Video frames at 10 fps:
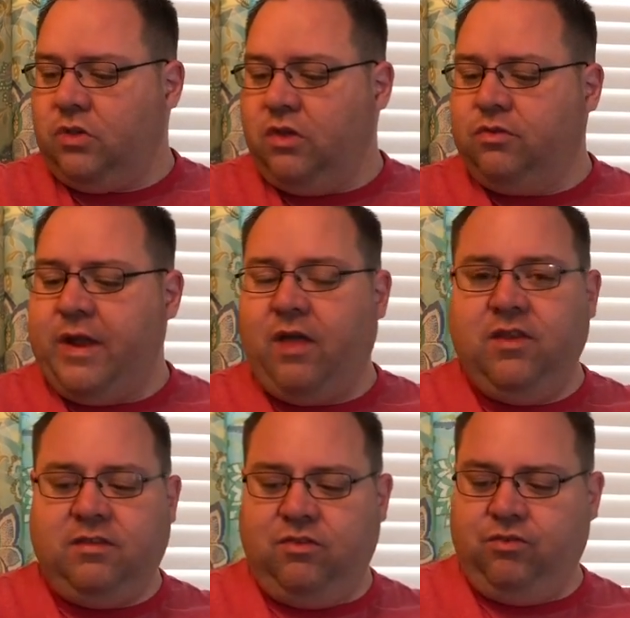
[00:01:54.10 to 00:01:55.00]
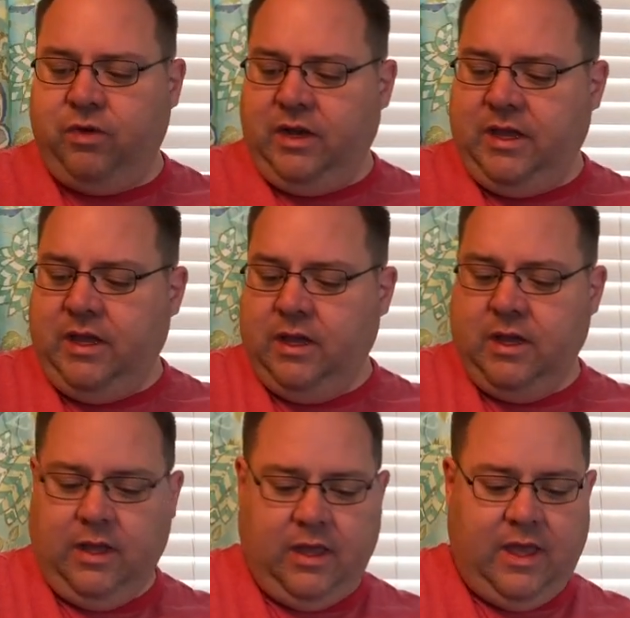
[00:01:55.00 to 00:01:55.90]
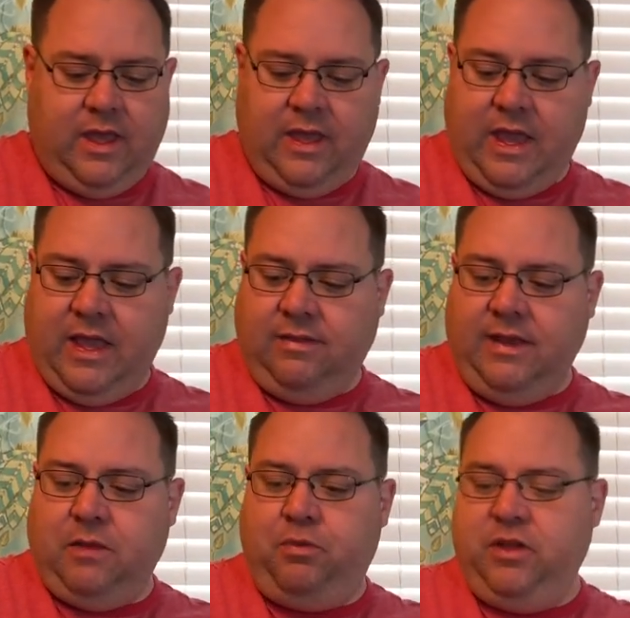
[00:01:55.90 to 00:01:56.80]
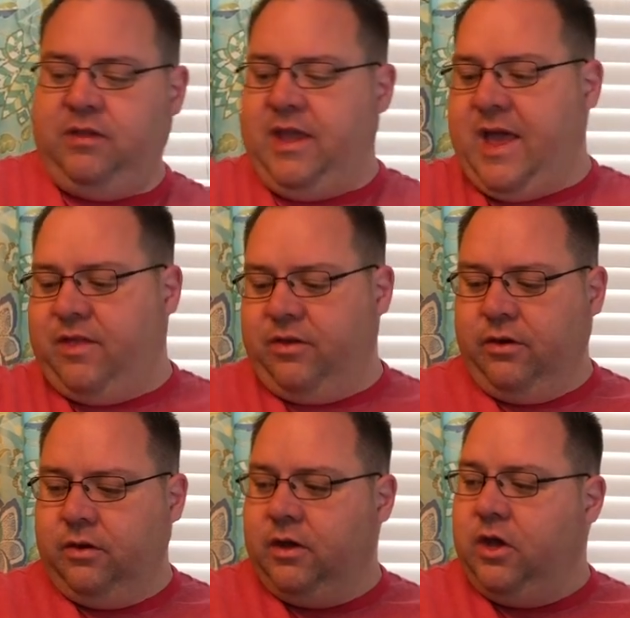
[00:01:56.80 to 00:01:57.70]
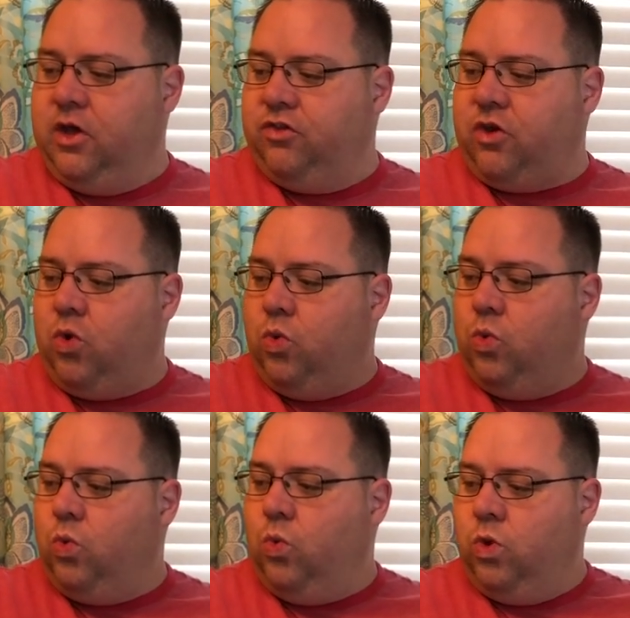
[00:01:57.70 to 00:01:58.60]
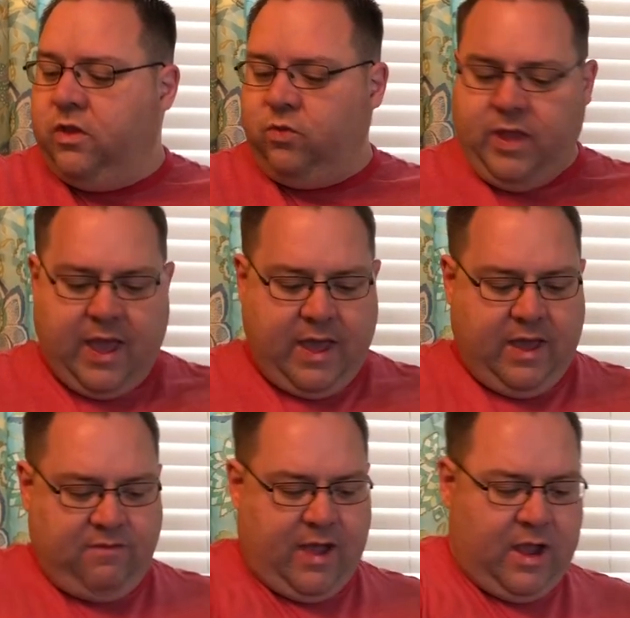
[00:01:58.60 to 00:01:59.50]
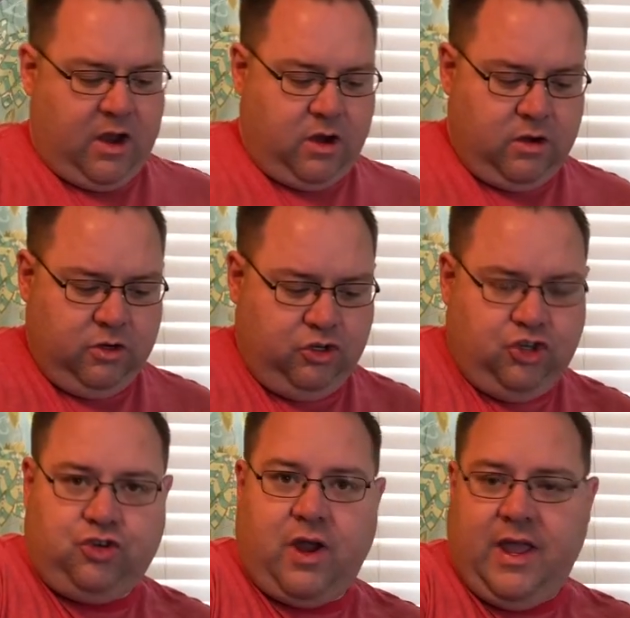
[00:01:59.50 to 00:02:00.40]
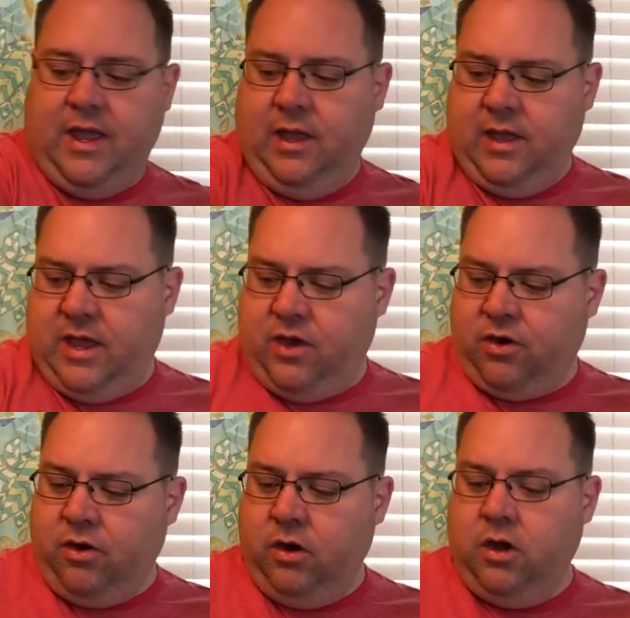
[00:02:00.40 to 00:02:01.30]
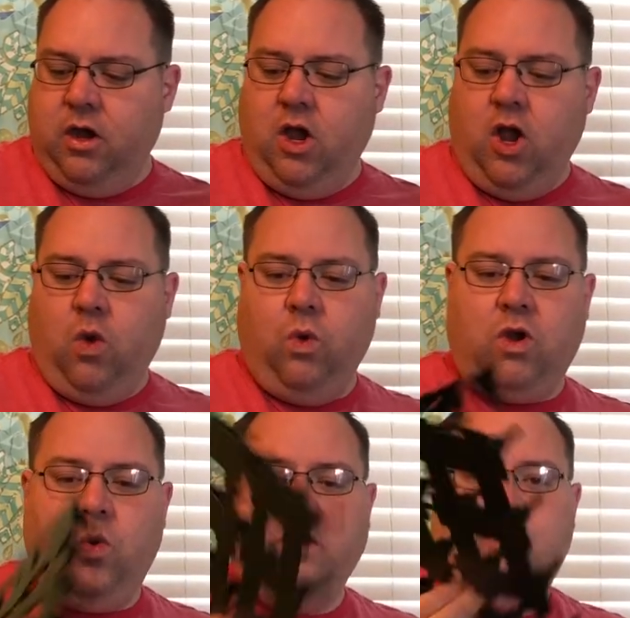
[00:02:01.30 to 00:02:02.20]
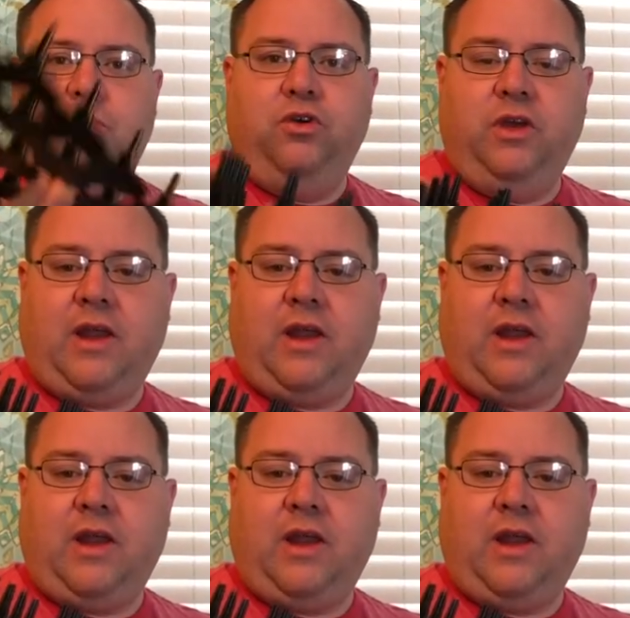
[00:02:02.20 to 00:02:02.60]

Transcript: So now this is really easy to put together. So once we have our tray here, we're going to put